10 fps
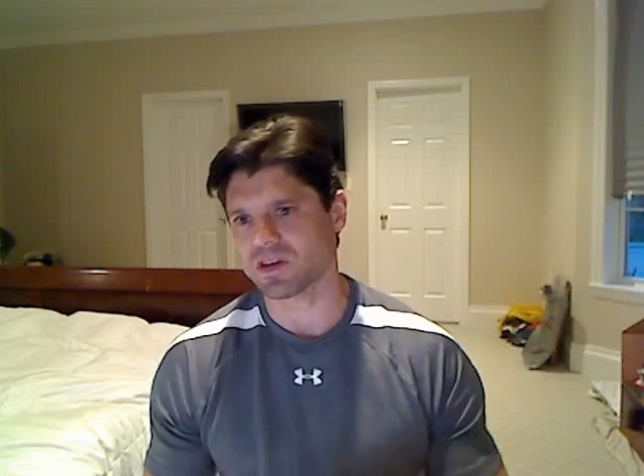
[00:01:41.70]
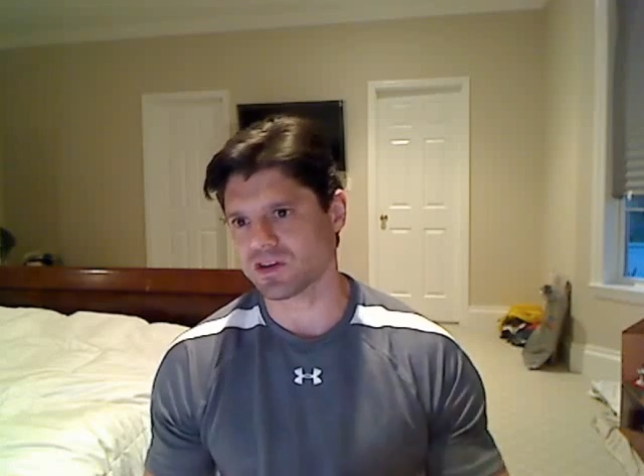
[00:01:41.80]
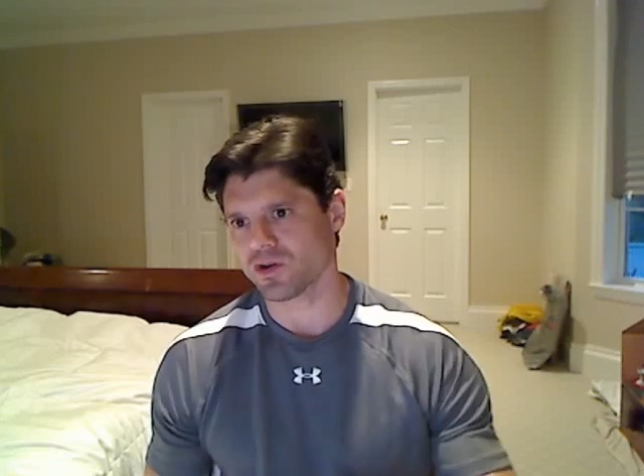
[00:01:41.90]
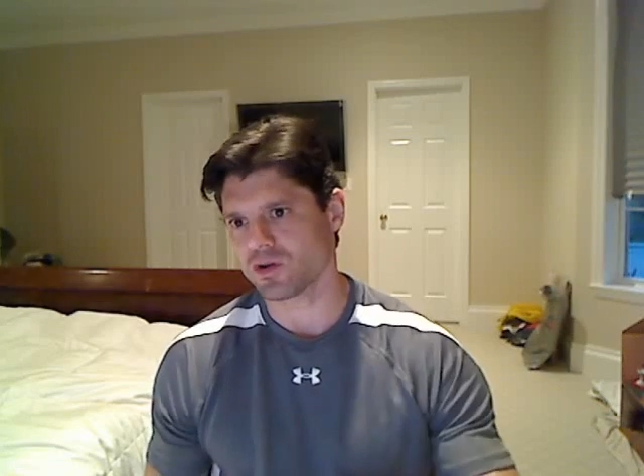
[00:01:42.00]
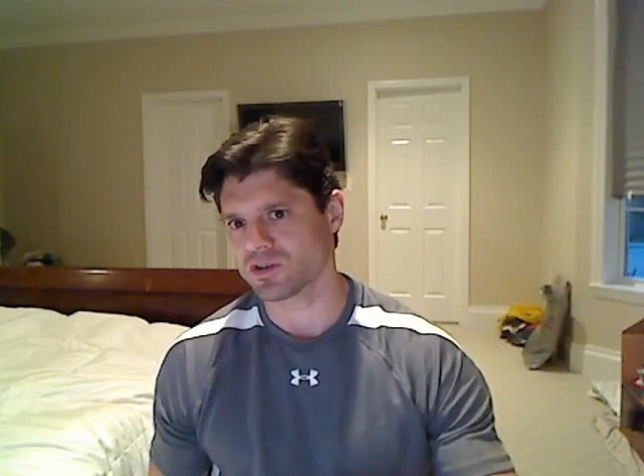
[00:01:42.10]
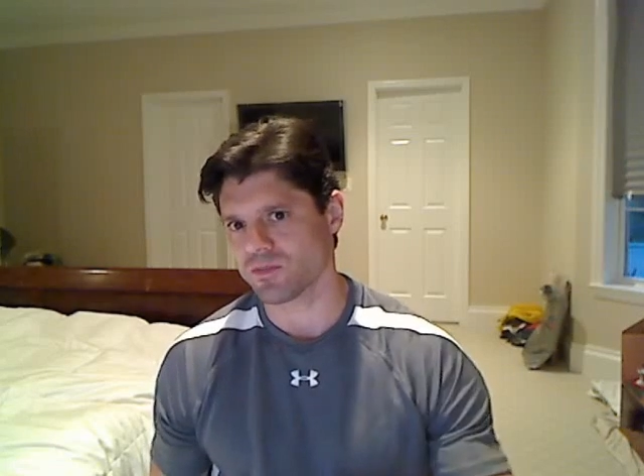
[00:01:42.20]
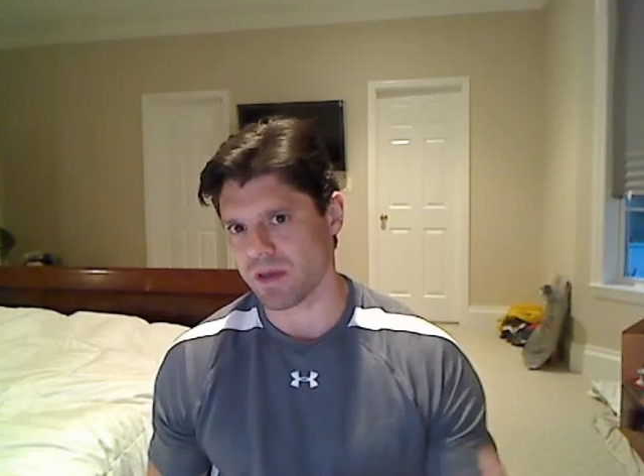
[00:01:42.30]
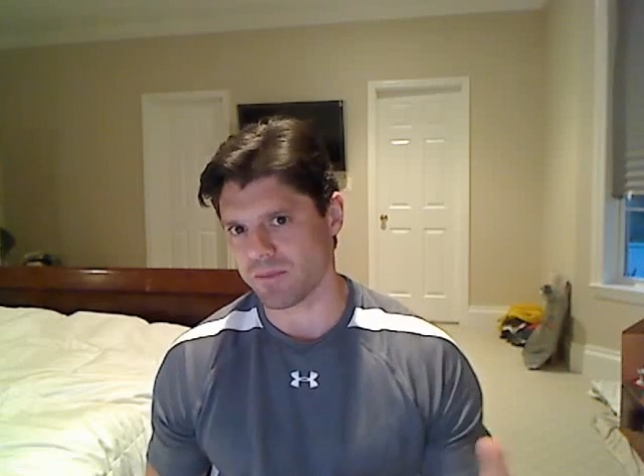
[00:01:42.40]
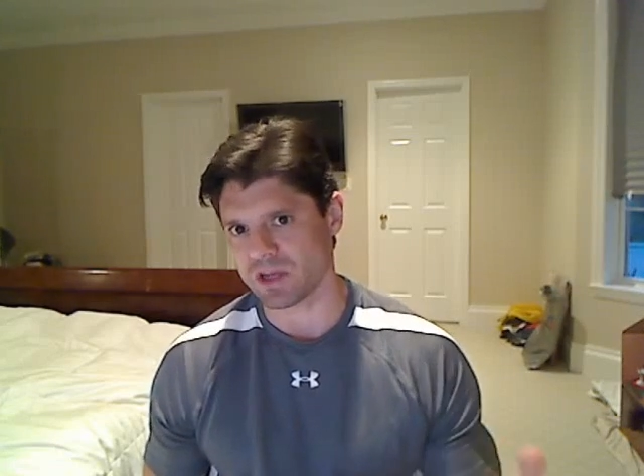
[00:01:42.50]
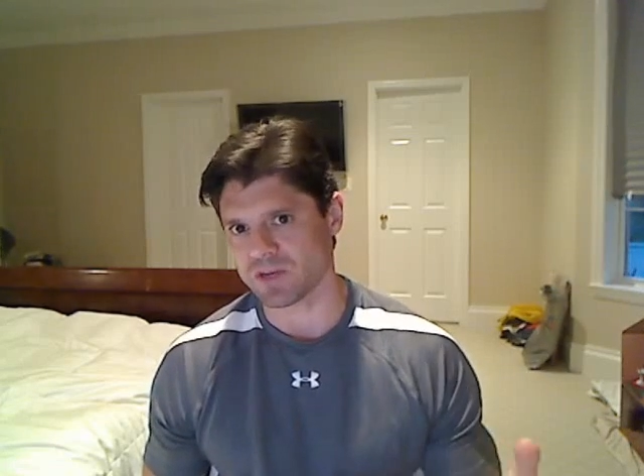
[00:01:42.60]
as you know, is
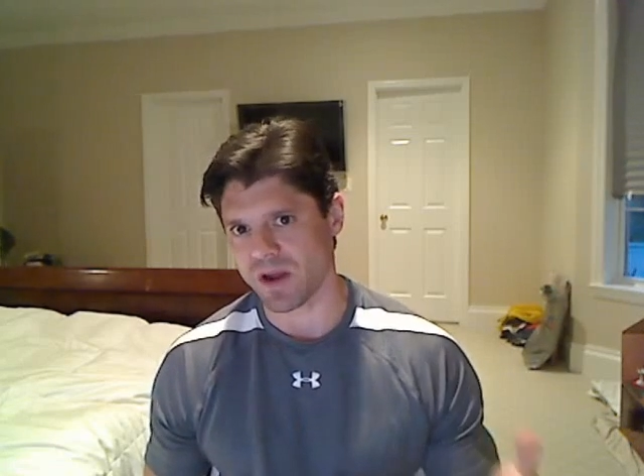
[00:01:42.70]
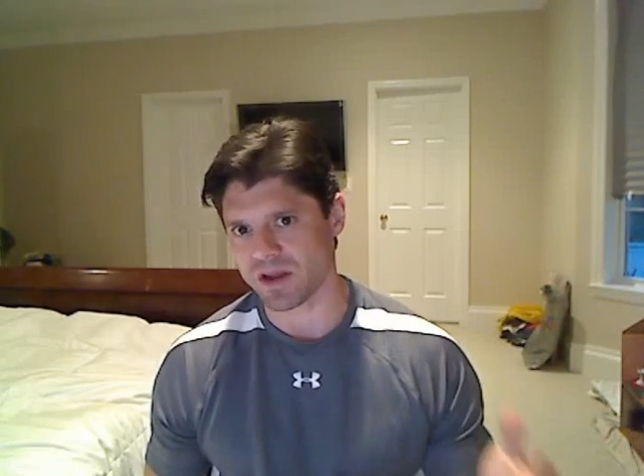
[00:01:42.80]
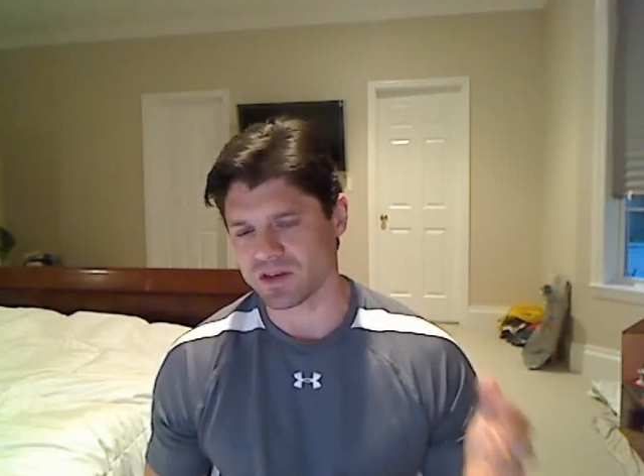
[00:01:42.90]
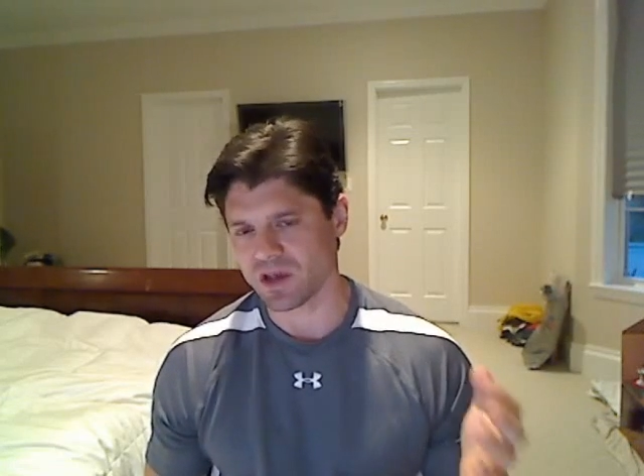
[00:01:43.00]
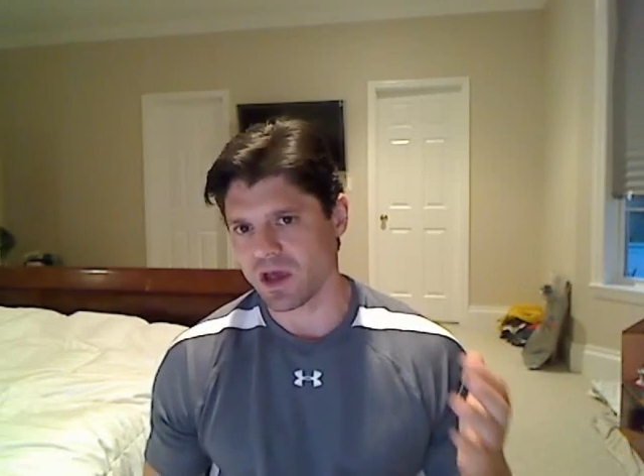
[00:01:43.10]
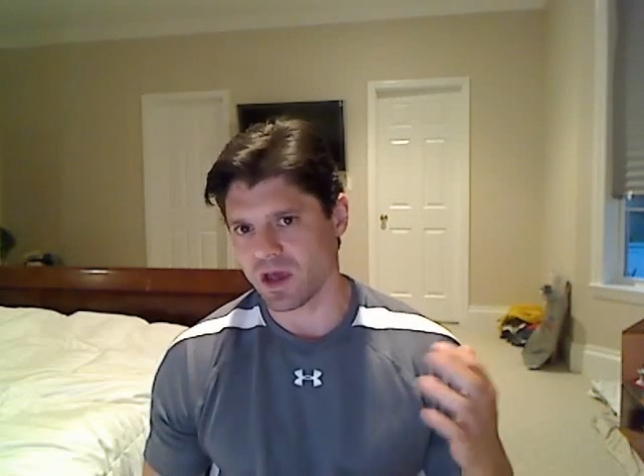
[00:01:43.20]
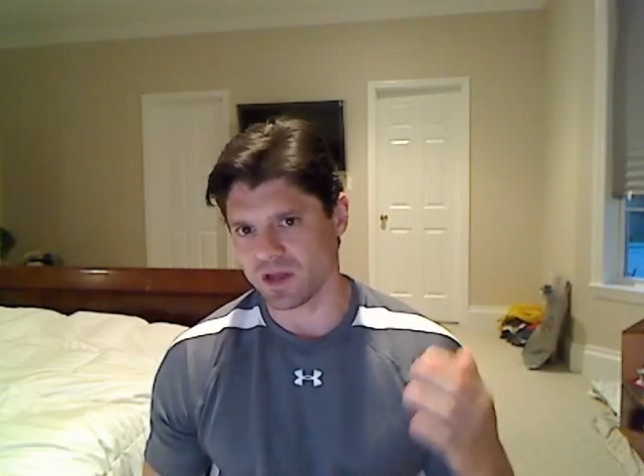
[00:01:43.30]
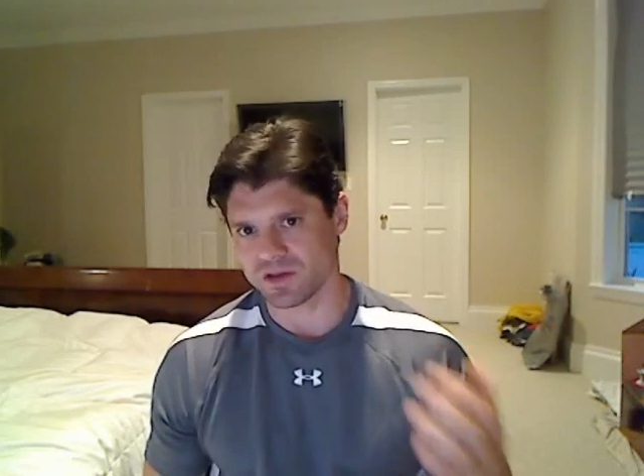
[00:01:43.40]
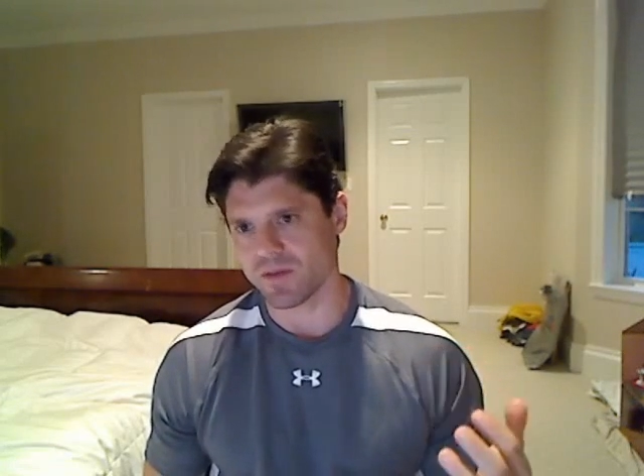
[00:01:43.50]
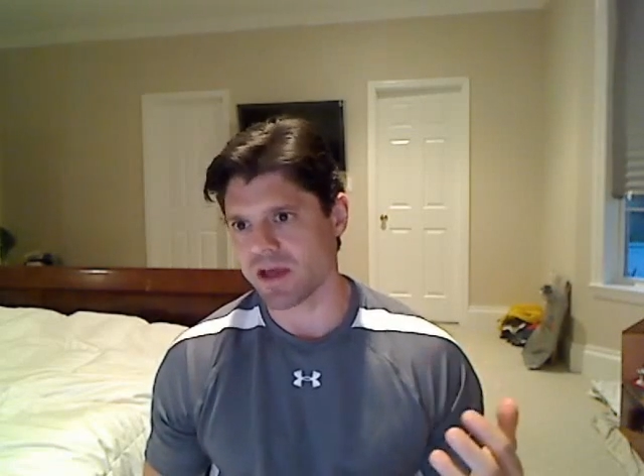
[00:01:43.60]
Beachbody's.
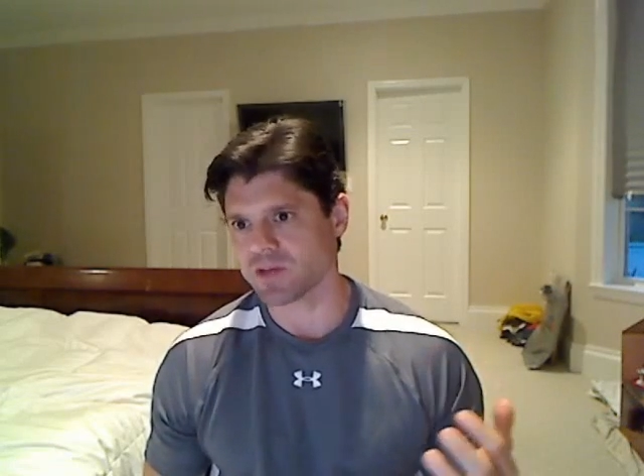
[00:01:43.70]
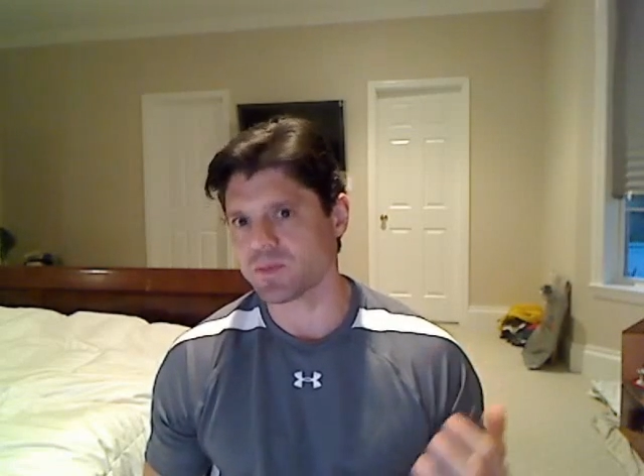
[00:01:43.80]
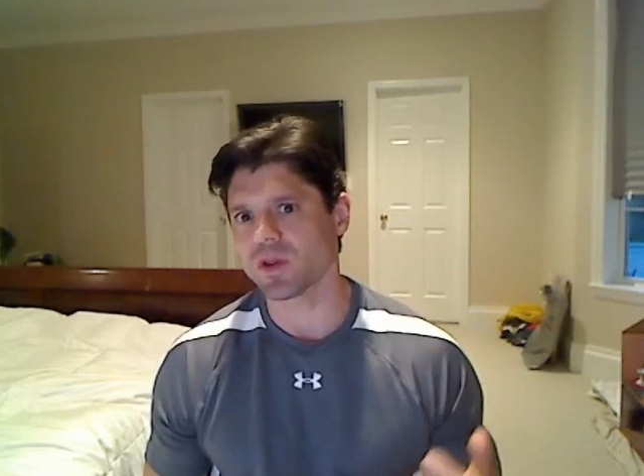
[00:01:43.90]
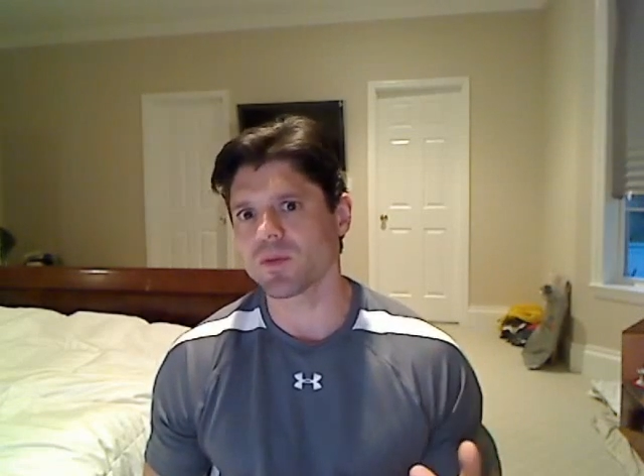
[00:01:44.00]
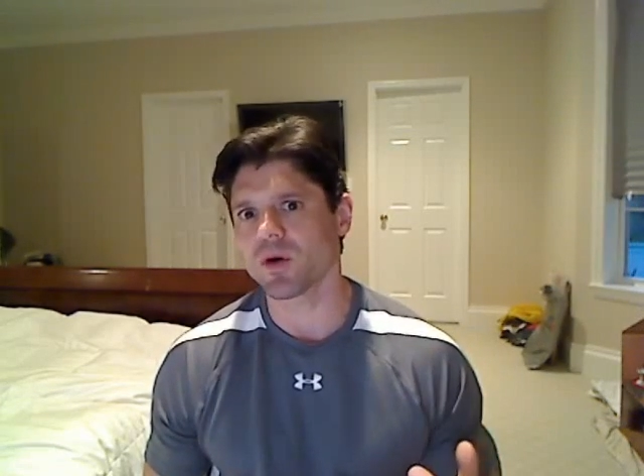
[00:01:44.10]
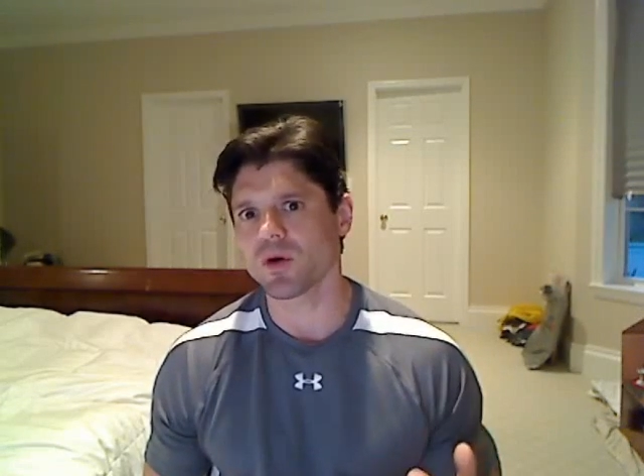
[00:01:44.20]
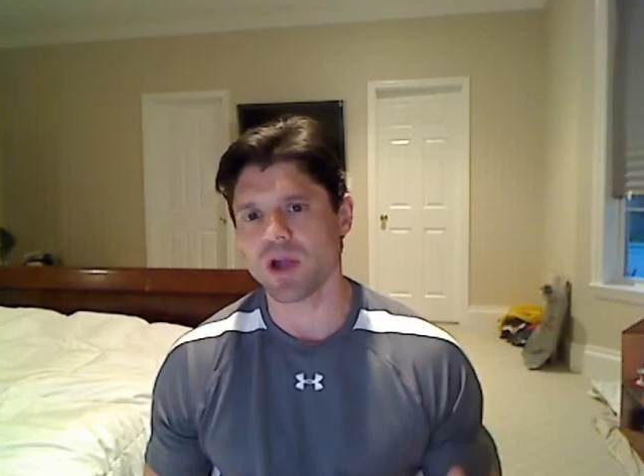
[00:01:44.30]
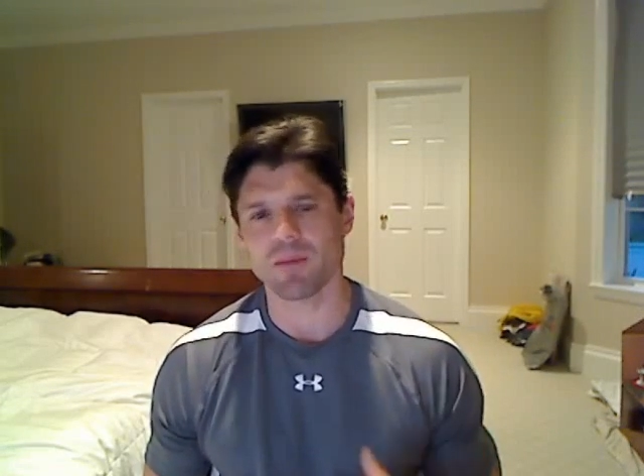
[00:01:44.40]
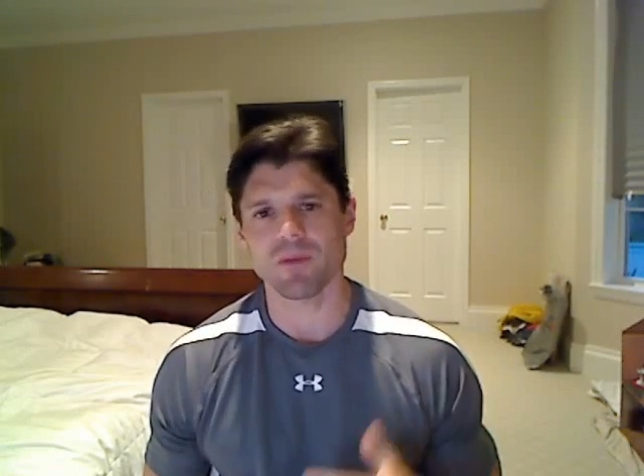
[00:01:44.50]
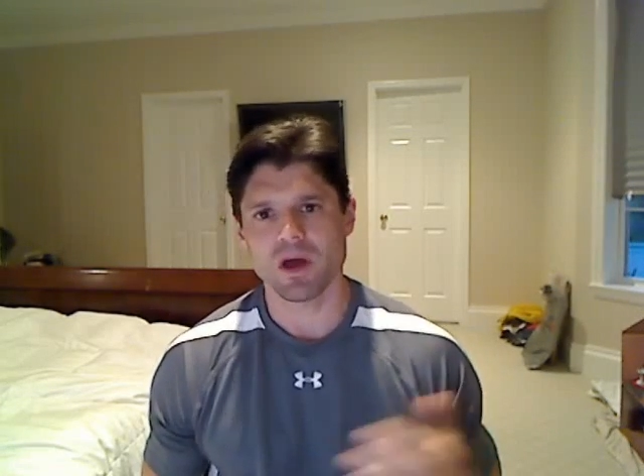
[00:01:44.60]
It's their mass building
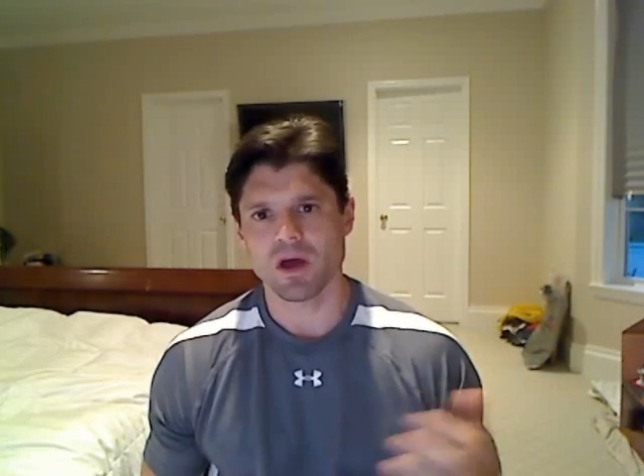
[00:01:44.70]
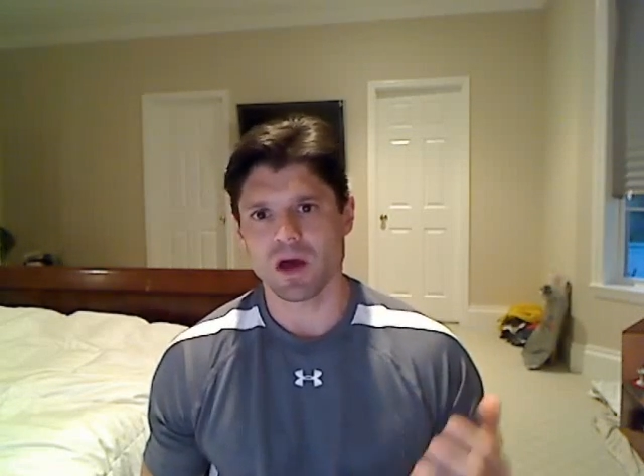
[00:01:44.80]
program.